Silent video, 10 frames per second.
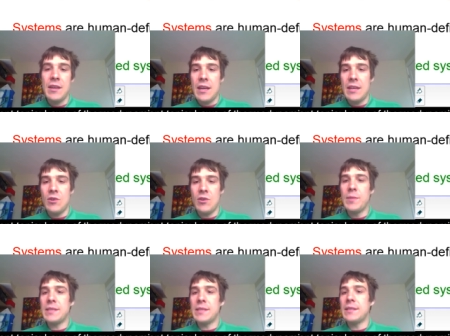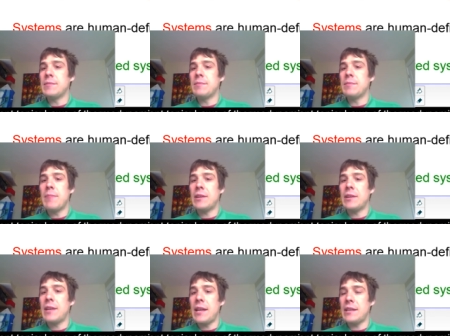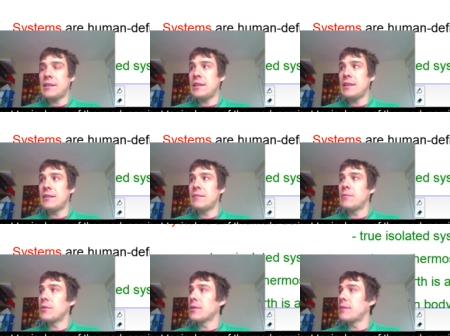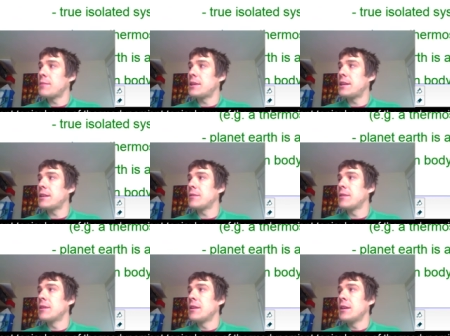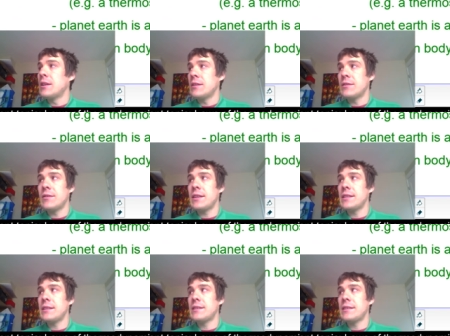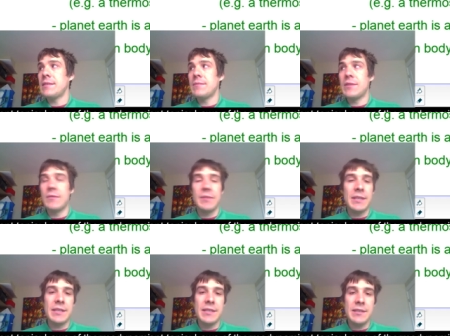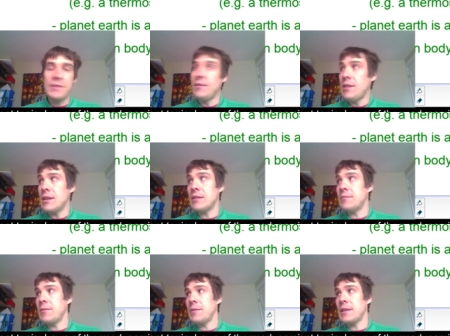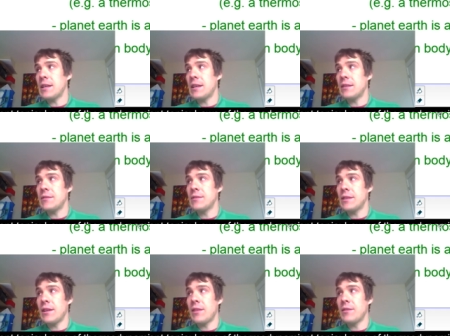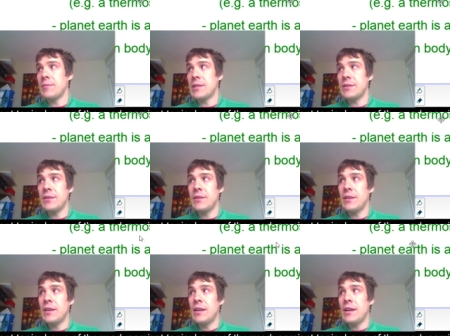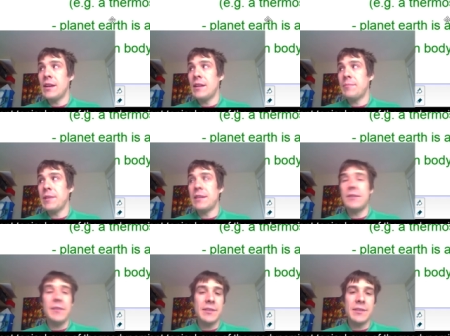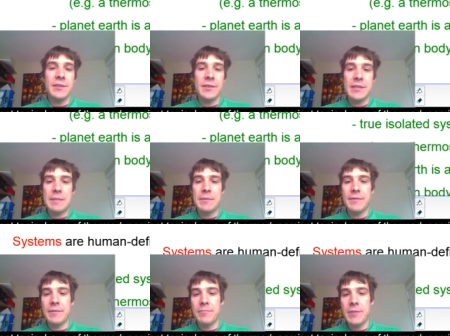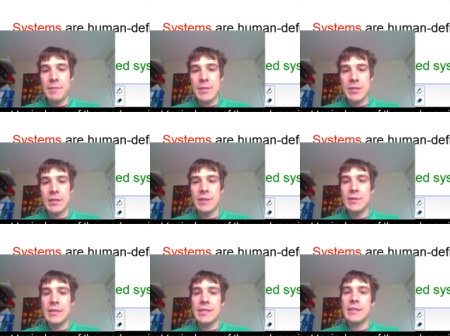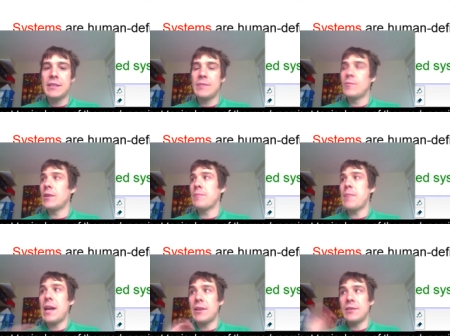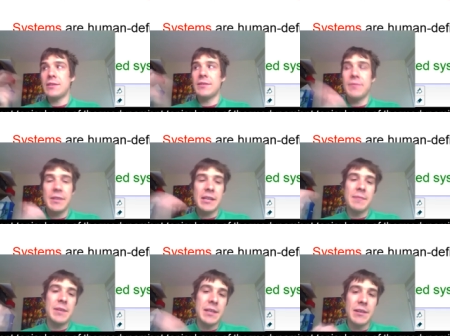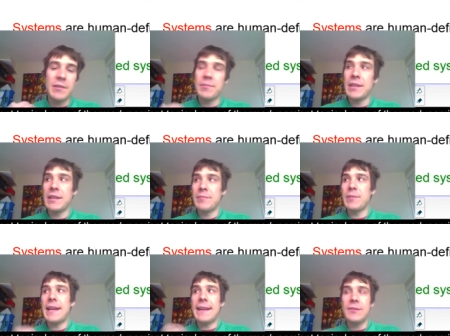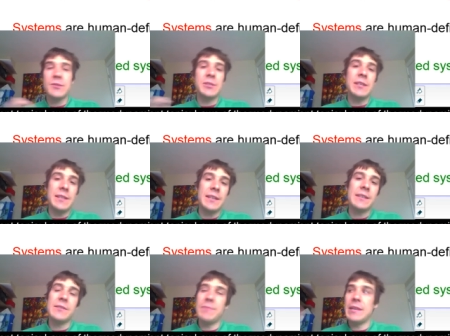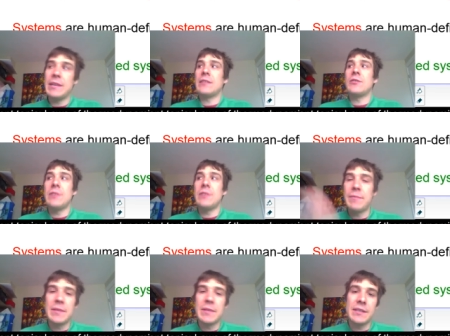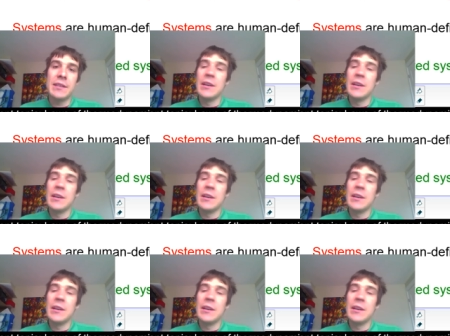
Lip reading: And open systems, matter and heat can both come in and out. So isolated systems don't really exist, but we can get kind of close, like a thermos. Planet Earth is a good example of a pretty much closed system where matter doesn't really come in and out of the planet, but energy does. We get energy from the sun.